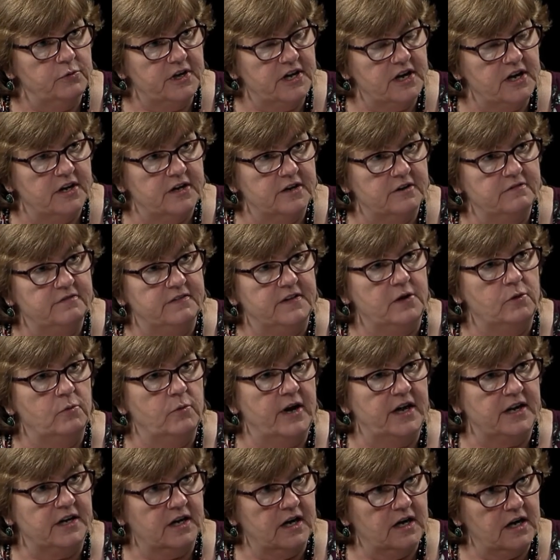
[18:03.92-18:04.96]
we got our feet
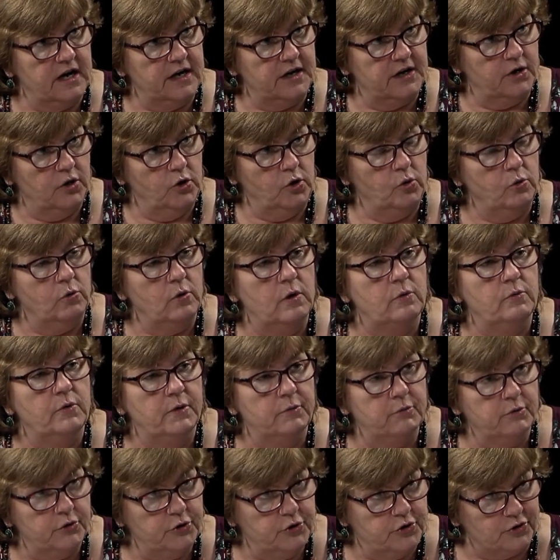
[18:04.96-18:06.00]
wet and kind of knew what we
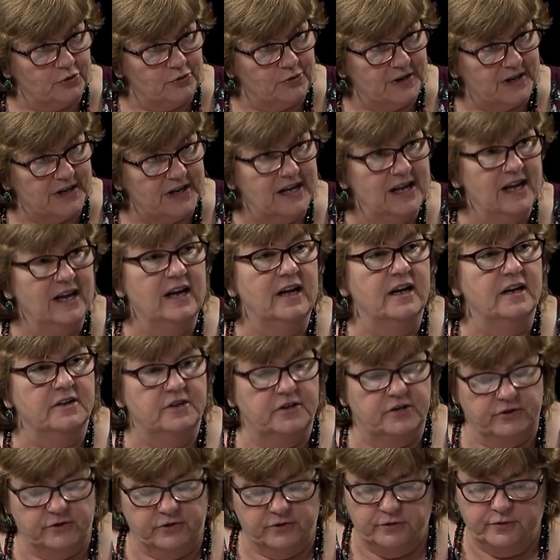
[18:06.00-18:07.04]
were doing,
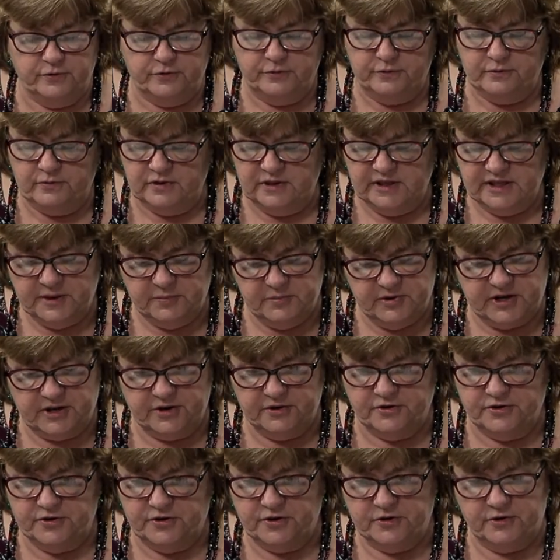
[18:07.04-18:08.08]
to limit
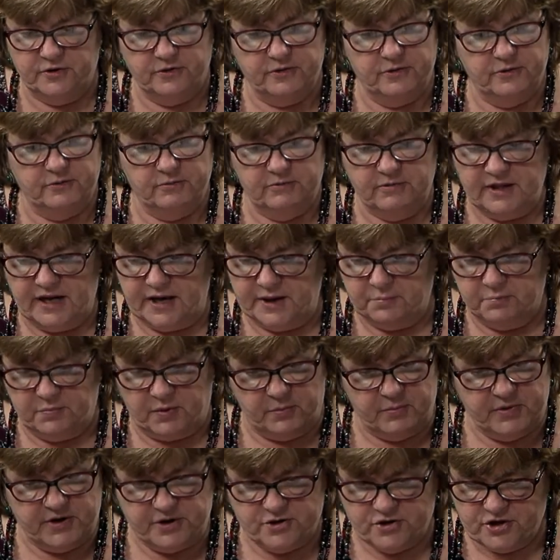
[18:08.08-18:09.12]
it to like
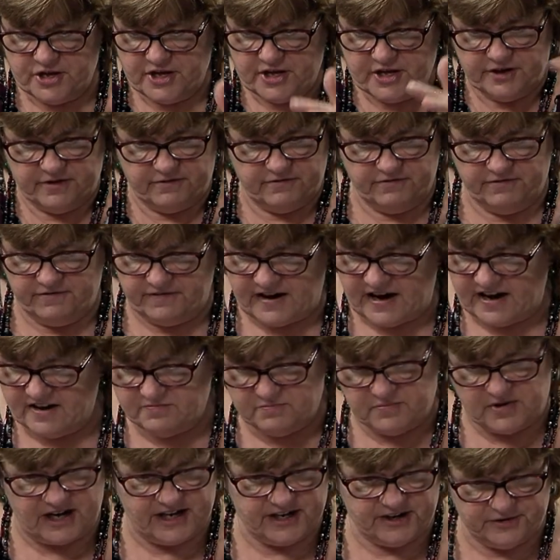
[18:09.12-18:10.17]
Bemidji and five
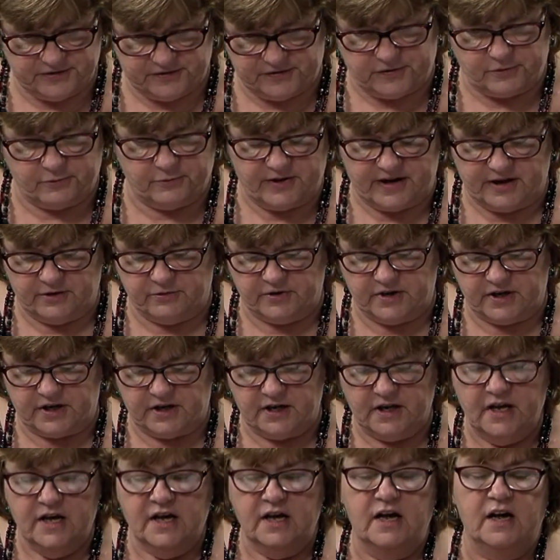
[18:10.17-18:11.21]
miles around it.
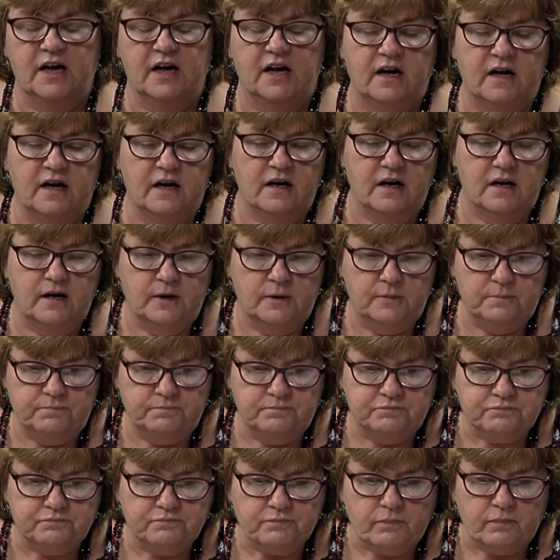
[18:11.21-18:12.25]

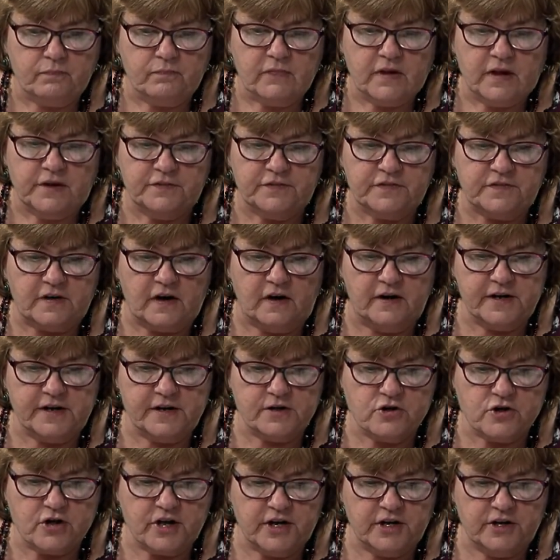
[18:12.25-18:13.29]
Um,
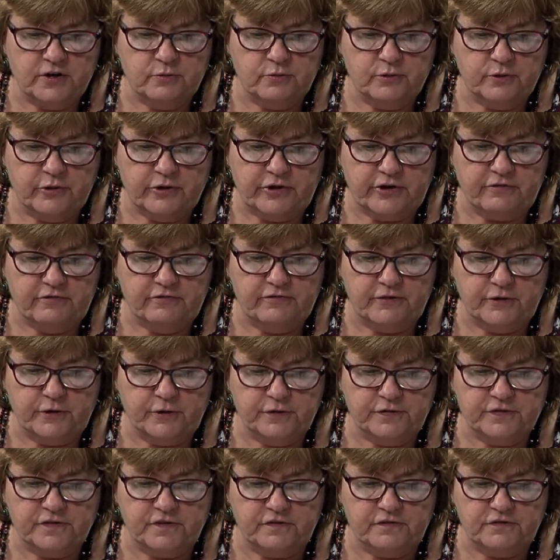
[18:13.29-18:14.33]
Starting January
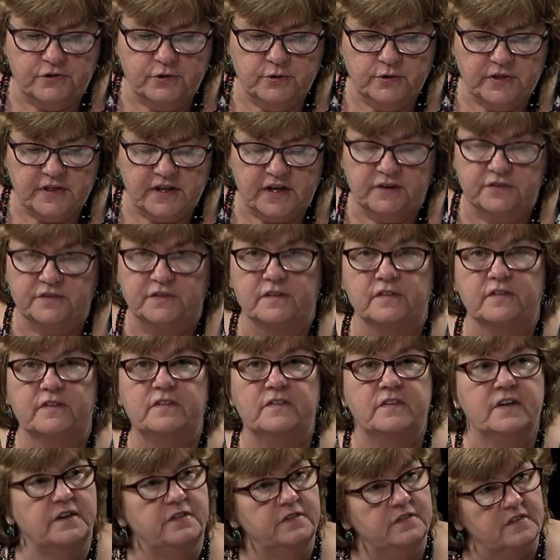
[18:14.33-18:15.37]
1st of
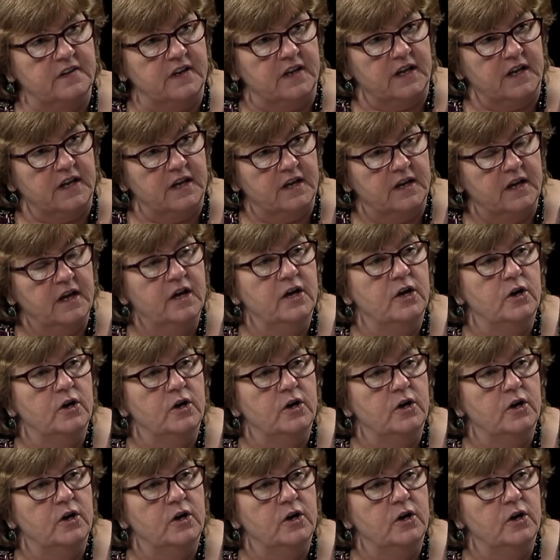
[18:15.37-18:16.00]
2016,